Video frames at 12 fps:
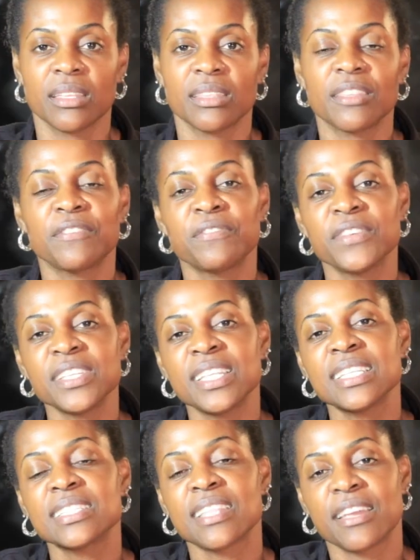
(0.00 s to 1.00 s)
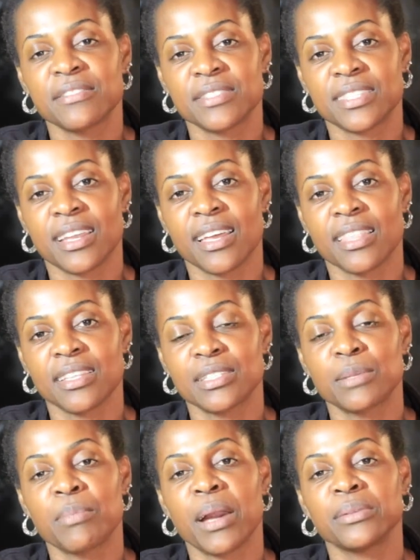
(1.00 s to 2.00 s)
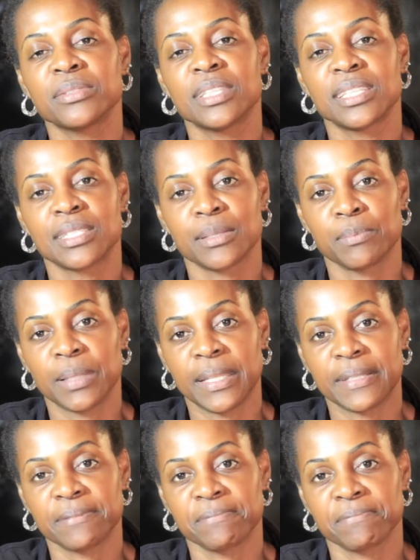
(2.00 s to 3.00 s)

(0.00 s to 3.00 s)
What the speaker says: The fitness lifestyle is about discipline,